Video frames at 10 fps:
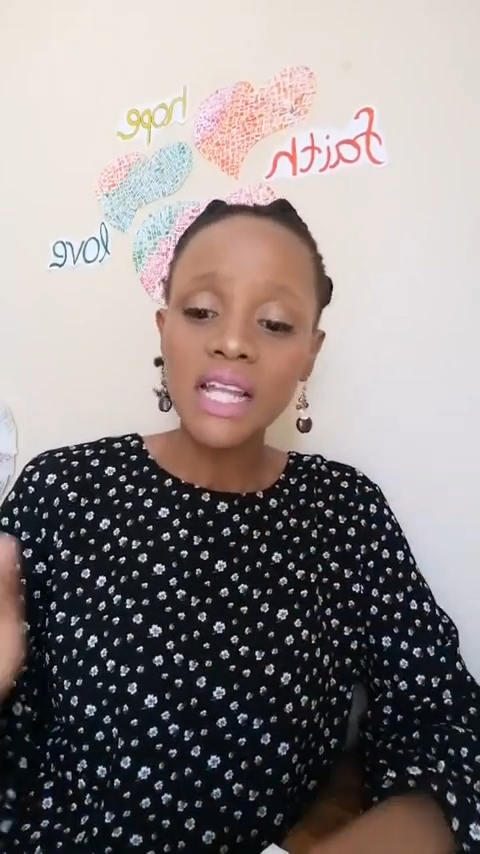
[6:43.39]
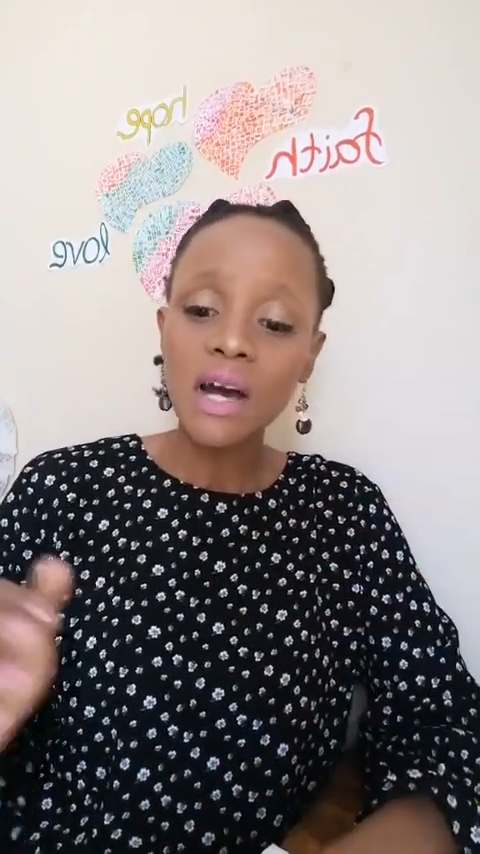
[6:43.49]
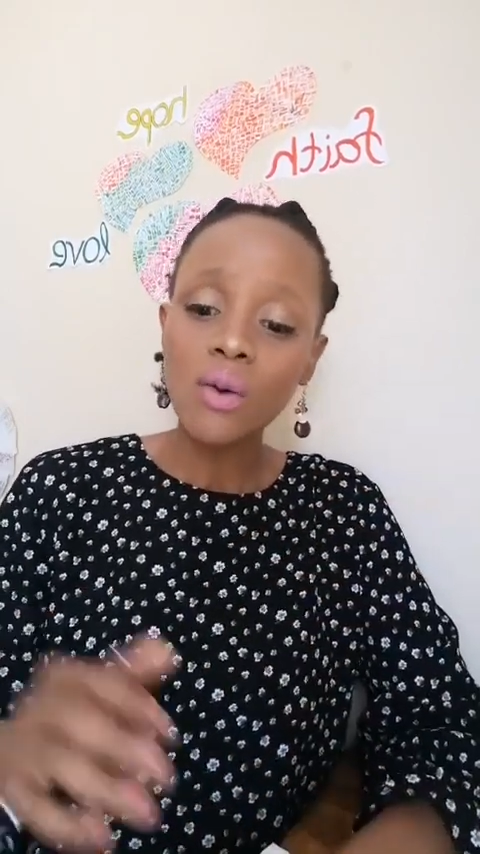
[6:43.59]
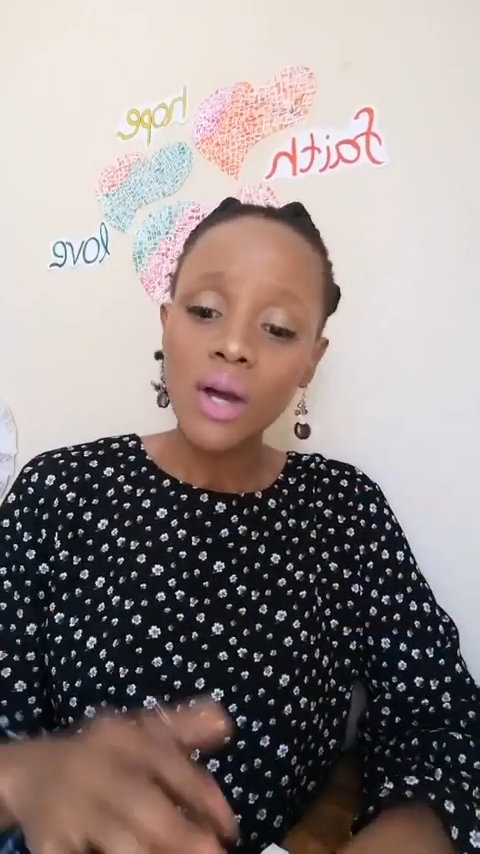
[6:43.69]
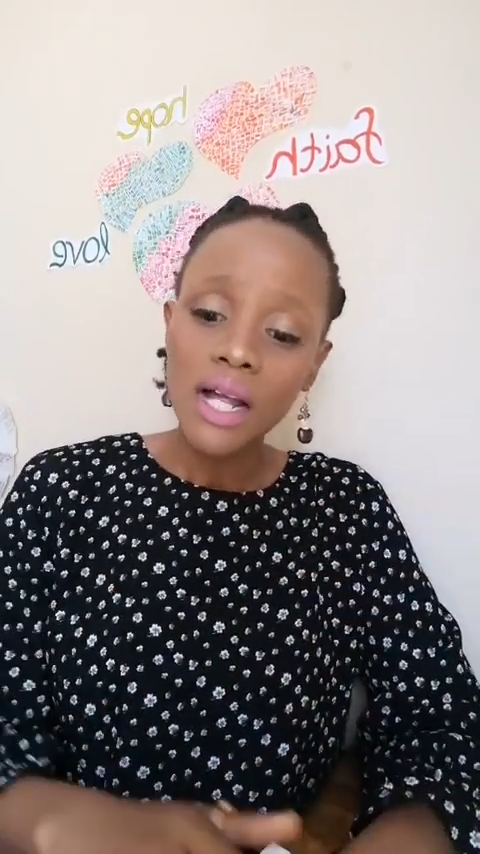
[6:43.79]

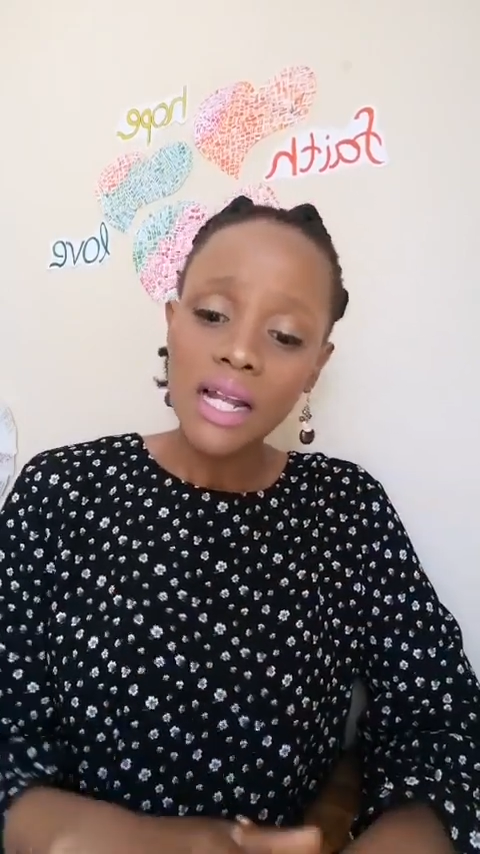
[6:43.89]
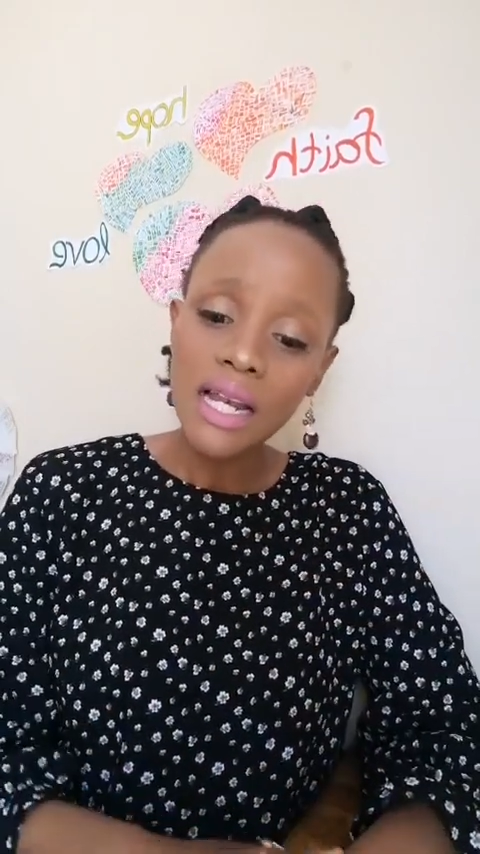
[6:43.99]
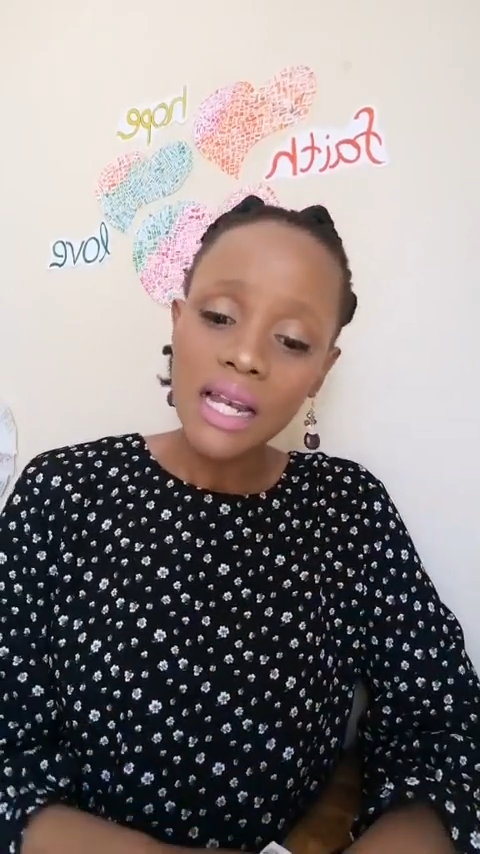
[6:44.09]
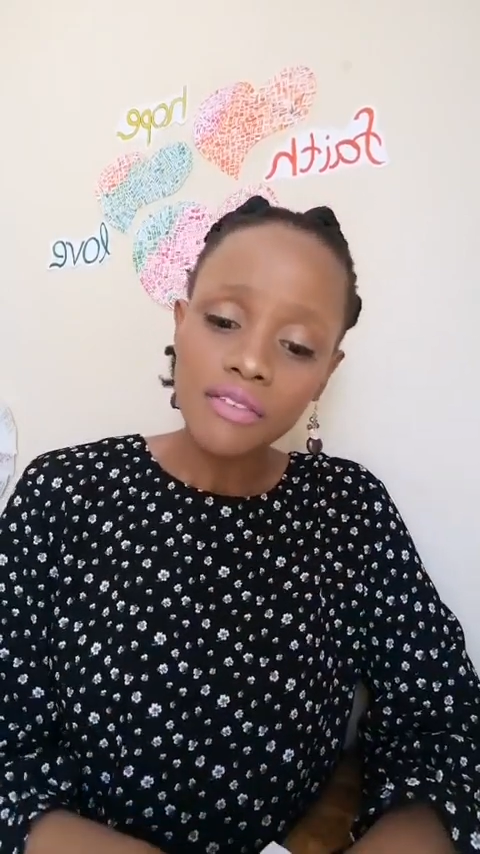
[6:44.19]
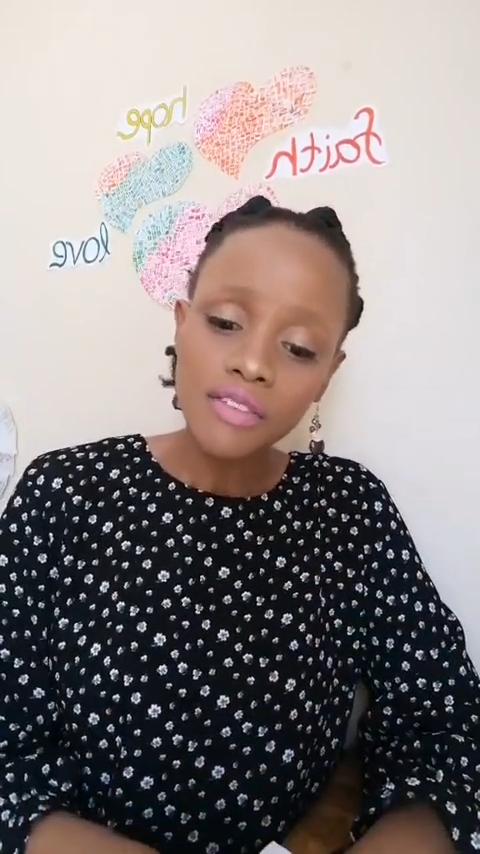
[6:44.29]
now
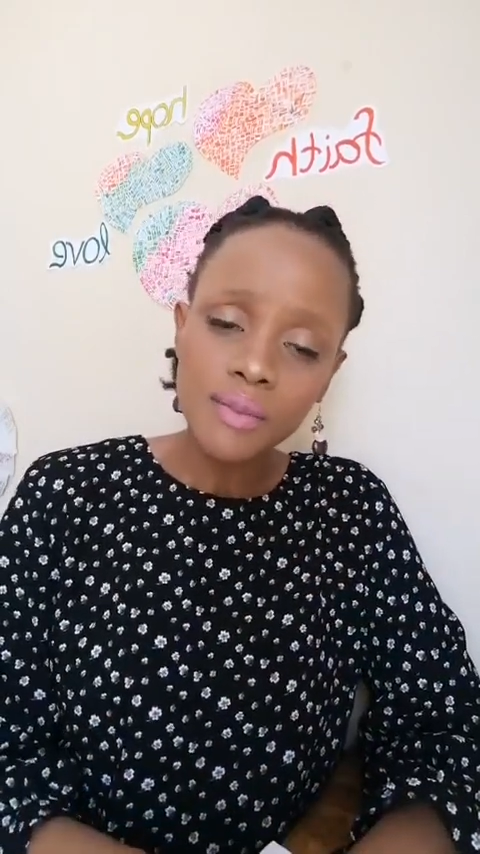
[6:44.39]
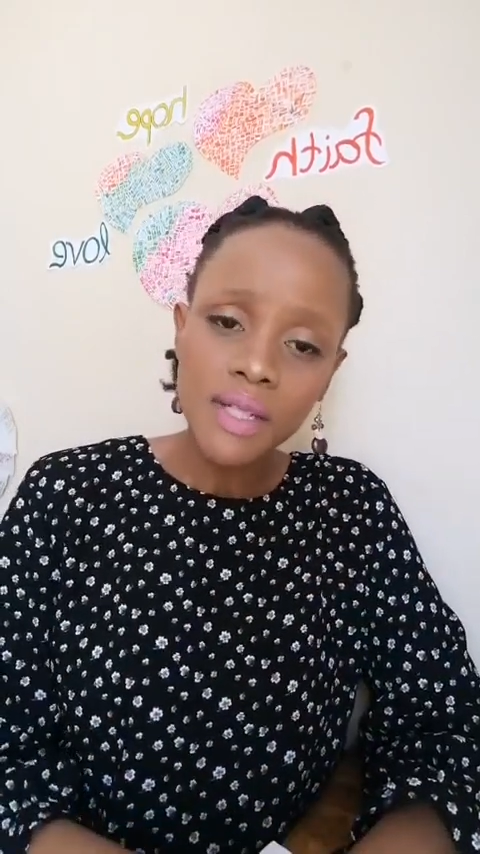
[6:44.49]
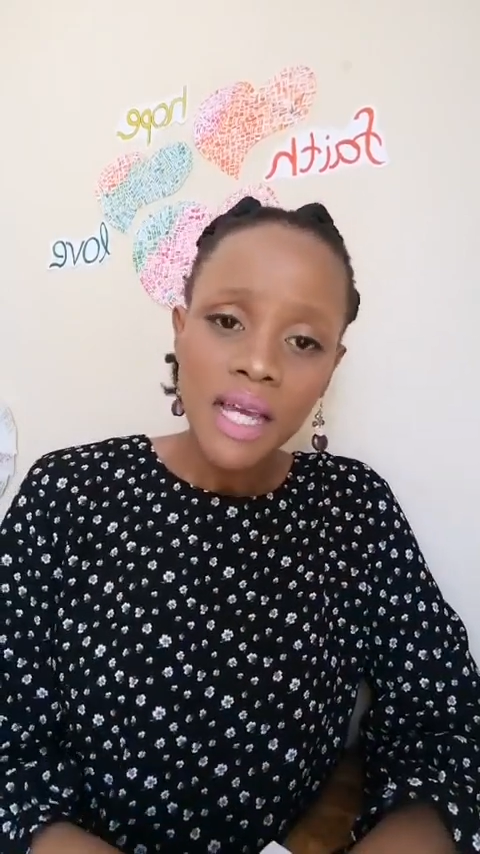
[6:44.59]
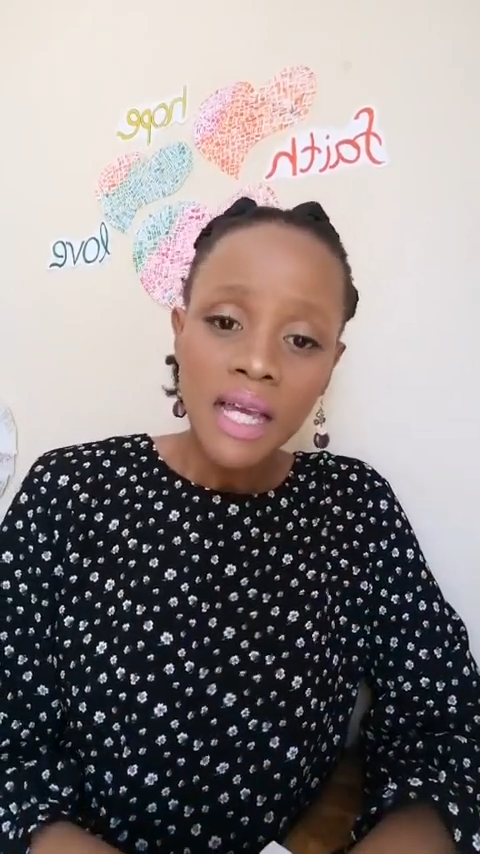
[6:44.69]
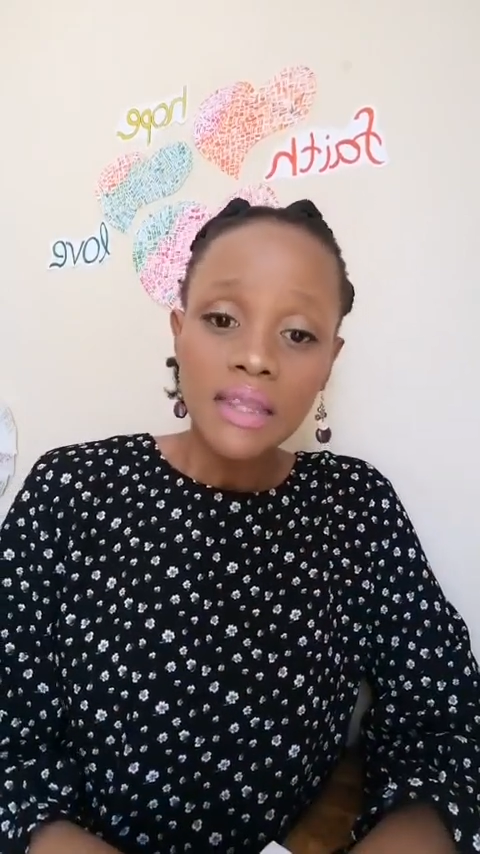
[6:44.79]
left me?